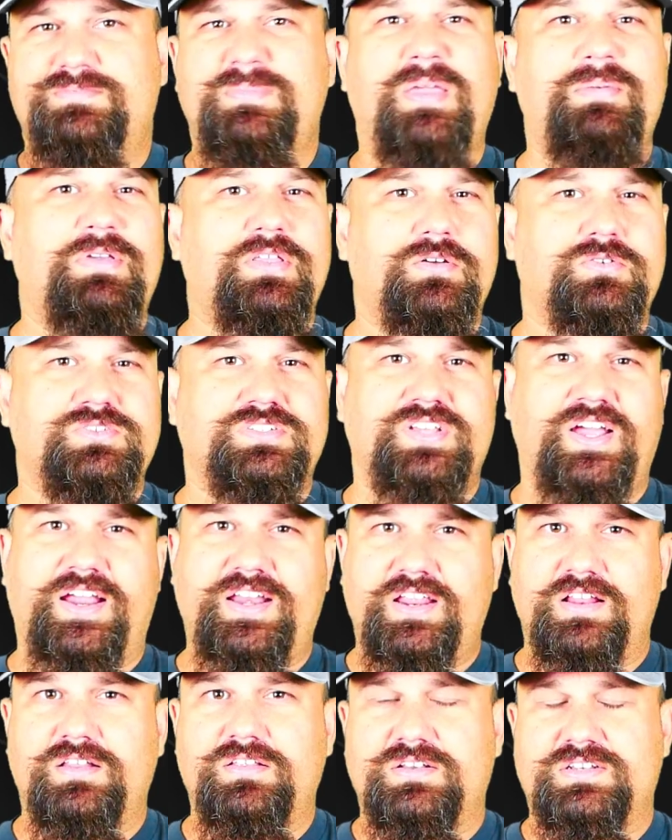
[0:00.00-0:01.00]
Maybe those
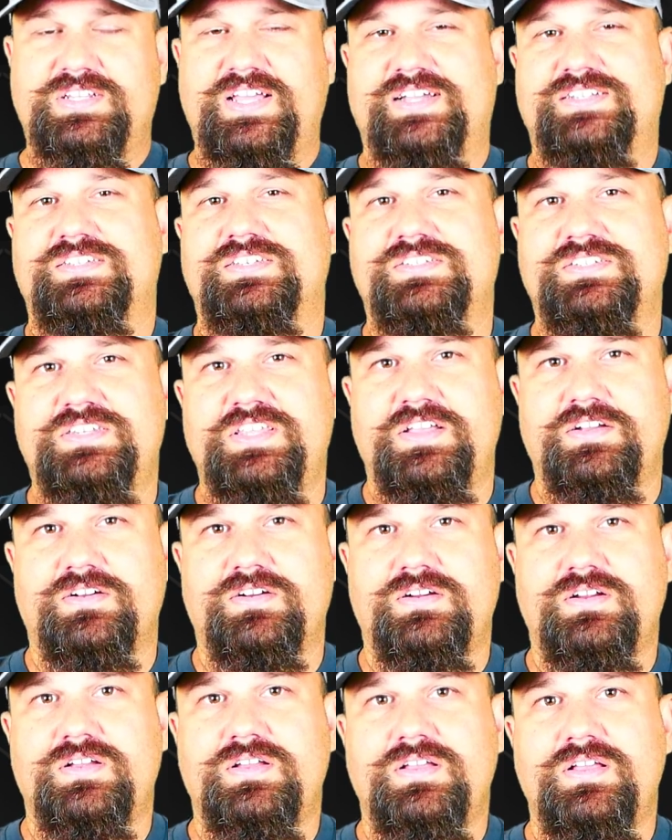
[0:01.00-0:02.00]
tiny little Texas deer.